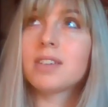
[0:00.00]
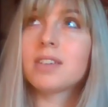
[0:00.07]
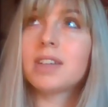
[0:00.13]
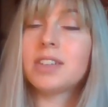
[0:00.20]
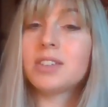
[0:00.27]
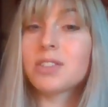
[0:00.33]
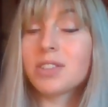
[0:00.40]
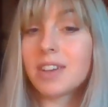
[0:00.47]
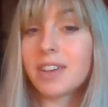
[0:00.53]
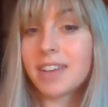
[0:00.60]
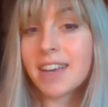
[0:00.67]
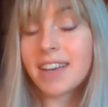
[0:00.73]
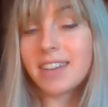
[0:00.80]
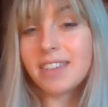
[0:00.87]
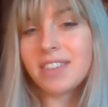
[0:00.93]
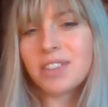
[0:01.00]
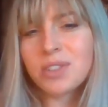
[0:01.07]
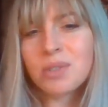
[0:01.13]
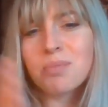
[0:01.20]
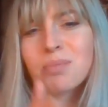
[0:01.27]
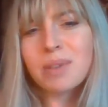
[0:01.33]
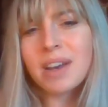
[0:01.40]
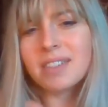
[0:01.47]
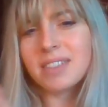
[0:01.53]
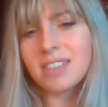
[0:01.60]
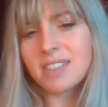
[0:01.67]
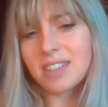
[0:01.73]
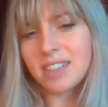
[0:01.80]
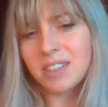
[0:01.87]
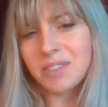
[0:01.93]
It's, again, there's a
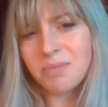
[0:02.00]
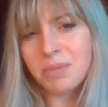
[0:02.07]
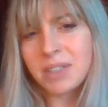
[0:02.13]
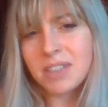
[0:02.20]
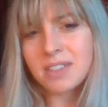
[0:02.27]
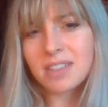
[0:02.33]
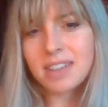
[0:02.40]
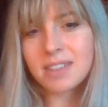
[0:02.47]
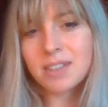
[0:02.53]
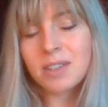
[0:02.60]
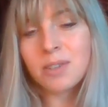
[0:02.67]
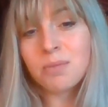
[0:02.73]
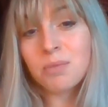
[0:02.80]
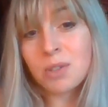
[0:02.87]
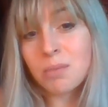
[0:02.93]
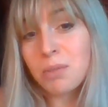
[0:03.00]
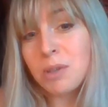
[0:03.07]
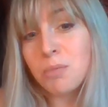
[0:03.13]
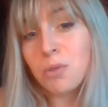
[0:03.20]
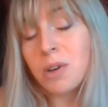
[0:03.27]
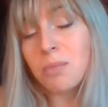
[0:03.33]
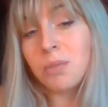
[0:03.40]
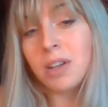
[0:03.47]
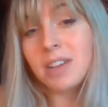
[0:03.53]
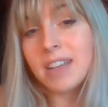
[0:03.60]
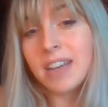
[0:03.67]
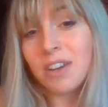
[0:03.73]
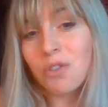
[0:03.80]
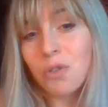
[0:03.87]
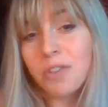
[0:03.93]
balance there, because I see some people completely
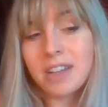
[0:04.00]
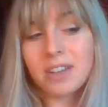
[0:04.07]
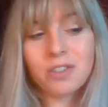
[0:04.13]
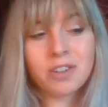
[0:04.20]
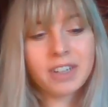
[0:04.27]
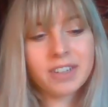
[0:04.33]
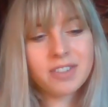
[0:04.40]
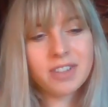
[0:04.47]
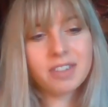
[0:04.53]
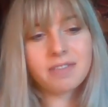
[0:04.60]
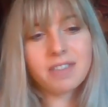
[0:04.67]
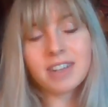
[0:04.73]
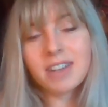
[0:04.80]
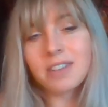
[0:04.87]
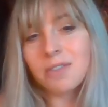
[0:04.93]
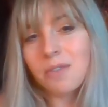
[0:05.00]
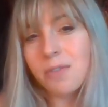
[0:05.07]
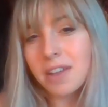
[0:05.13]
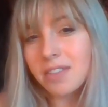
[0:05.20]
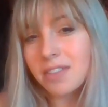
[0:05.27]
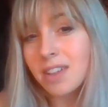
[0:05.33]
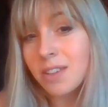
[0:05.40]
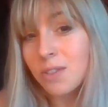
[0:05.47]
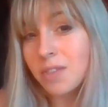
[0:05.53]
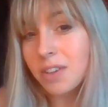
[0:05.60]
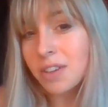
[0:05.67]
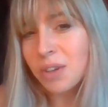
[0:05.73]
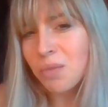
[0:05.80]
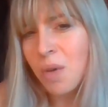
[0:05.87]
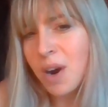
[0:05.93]
ignore that dark stuff, and I don't think that's
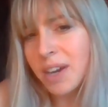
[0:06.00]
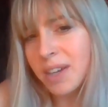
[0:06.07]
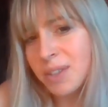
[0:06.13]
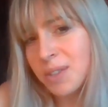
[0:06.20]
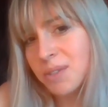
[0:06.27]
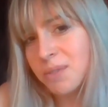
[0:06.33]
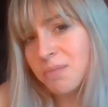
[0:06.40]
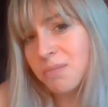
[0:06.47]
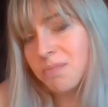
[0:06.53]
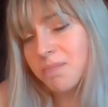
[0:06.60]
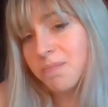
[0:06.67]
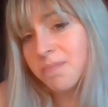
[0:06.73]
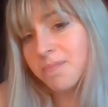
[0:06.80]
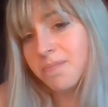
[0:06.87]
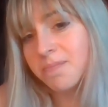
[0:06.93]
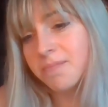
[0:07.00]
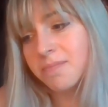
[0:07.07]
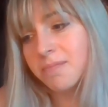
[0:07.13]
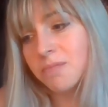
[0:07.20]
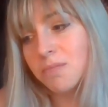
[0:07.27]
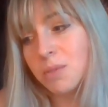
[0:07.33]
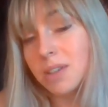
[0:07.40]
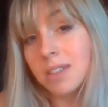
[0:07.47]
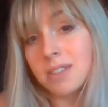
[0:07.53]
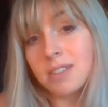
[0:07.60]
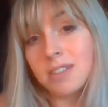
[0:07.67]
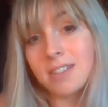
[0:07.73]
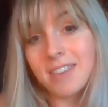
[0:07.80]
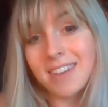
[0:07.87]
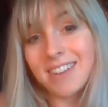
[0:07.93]
very wise, because
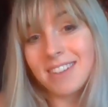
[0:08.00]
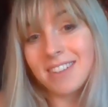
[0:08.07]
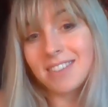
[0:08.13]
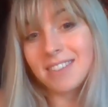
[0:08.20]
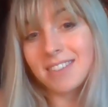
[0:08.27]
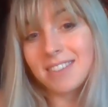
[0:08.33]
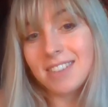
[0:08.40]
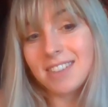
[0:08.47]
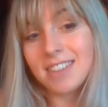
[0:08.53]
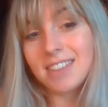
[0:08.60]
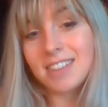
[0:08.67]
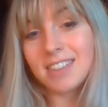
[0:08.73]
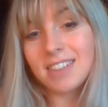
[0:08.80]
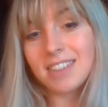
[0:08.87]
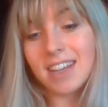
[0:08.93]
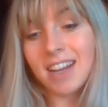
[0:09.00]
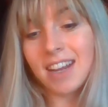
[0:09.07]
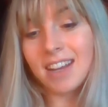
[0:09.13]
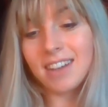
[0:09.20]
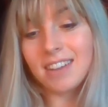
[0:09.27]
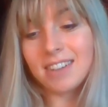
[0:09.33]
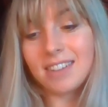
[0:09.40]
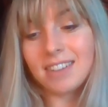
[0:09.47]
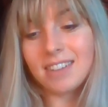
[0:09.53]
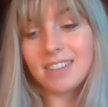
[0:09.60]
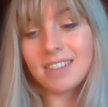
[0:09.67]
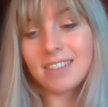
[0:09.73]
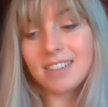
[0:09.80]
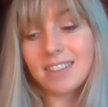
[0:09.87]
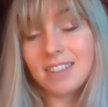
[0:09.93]
it's there and
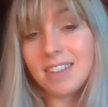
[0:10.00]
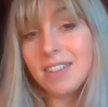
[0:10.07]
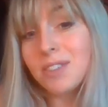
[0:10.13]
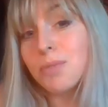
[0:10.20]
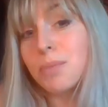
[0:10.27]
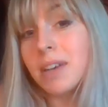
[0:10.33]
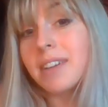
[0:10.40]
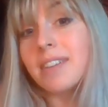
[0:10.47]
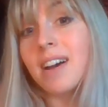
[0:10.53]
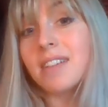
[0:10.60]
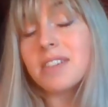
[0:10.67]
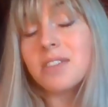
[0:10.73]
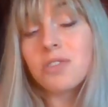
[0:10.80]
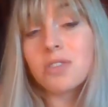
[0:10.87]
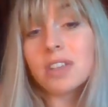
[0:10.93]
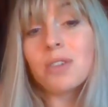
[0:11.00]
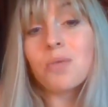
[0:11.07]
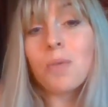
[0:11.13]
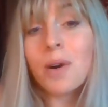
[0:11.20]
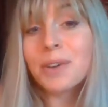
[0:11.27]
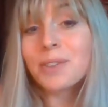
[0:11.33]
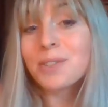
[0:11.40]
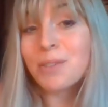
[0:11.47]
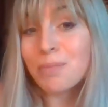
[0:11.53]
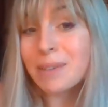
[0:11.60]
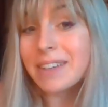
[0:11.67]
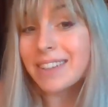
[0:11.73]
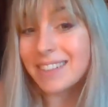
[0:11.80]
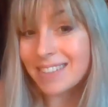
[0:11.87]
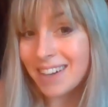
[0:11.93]
it needs to be acknowledged. It wants to
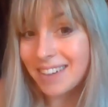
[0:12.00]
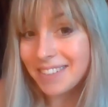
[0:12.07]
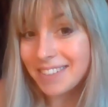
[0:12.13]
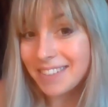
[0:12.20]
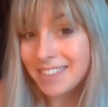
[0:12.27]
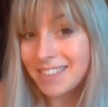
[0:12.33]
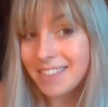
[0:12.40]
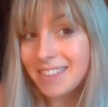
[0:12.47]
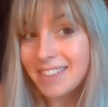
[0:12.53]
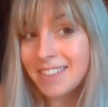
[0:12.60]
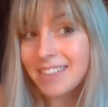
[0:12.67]
be acknowledged.